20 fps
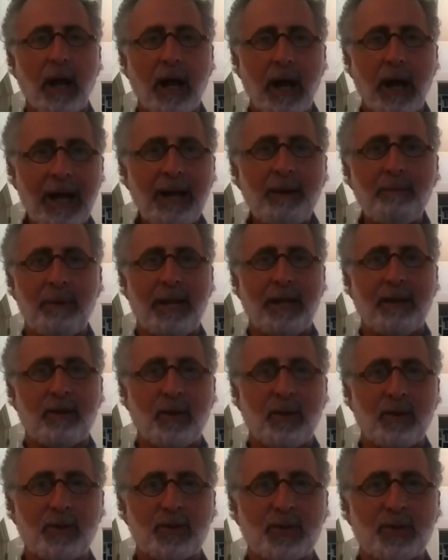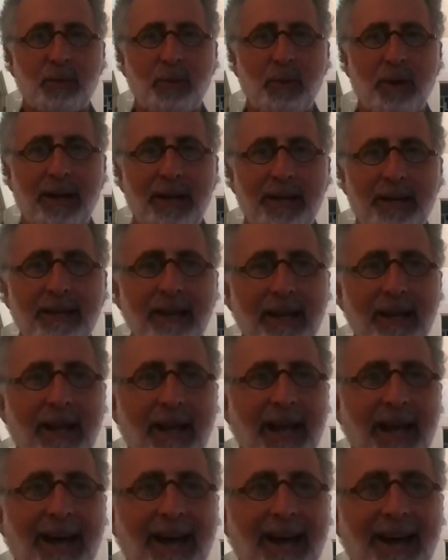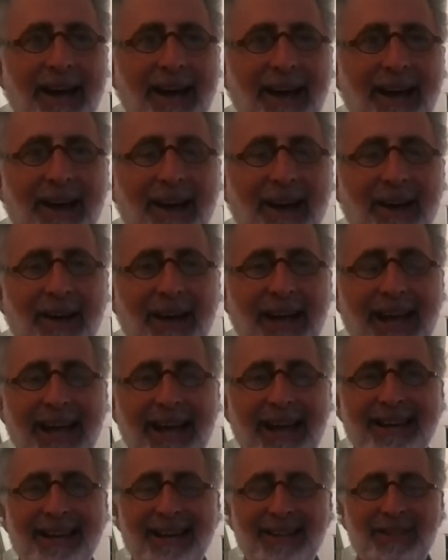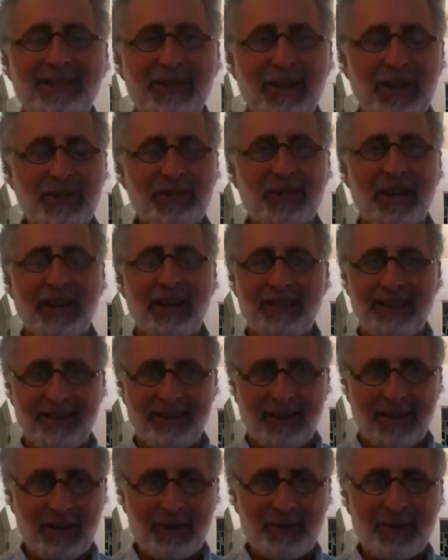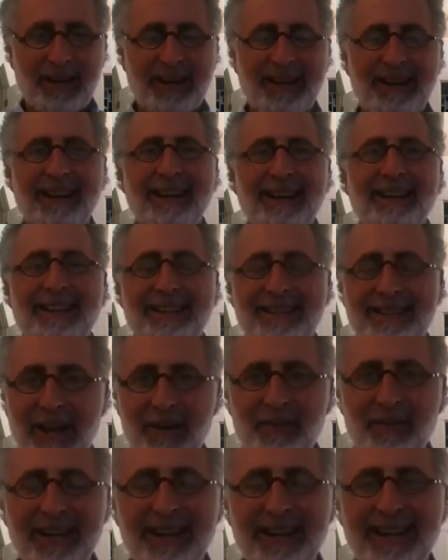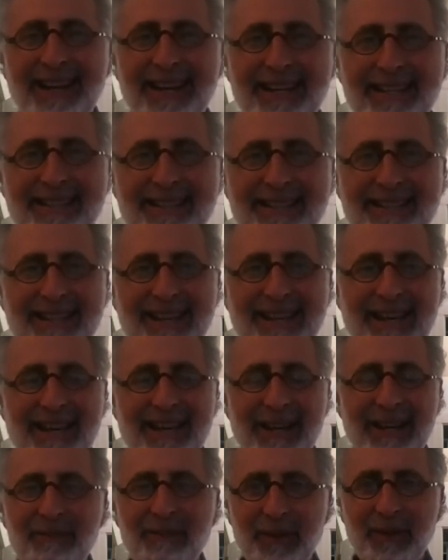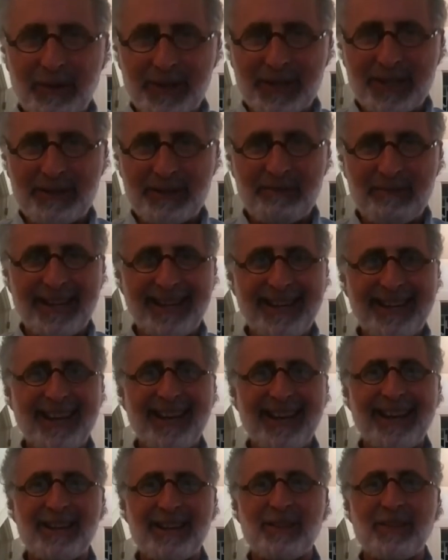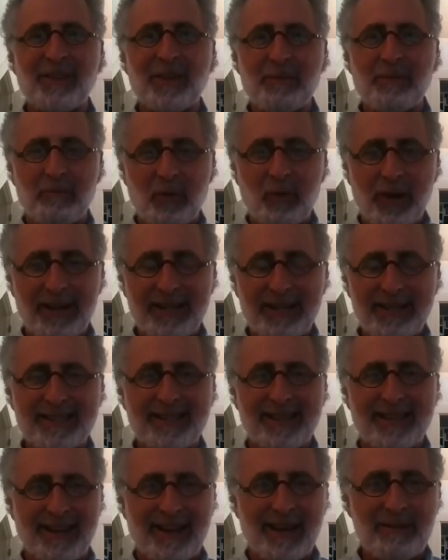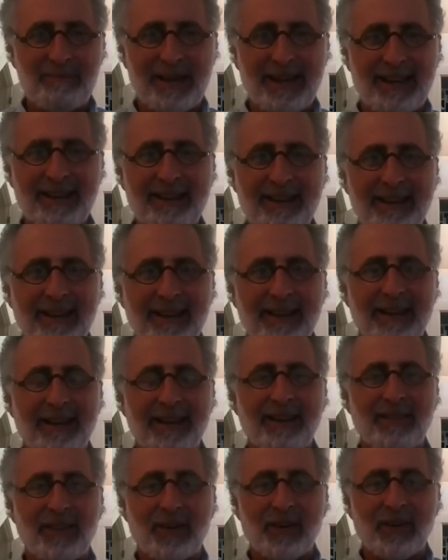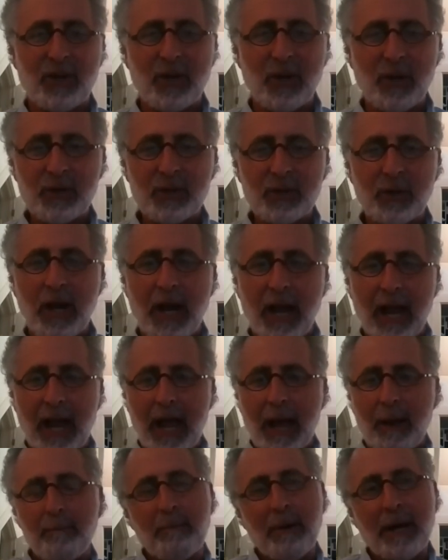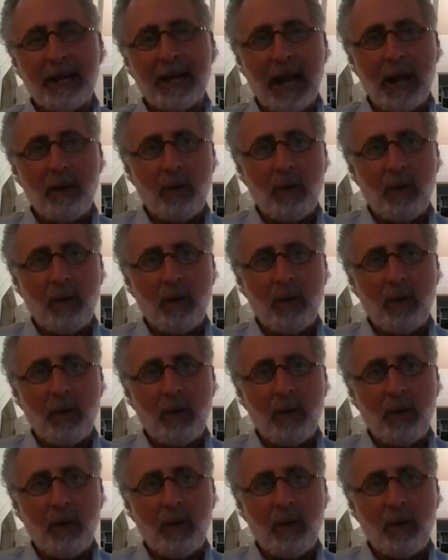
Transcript: I make kosher wine. And as such, I think André definitely has influenced me and the wines that I make that are kosher. But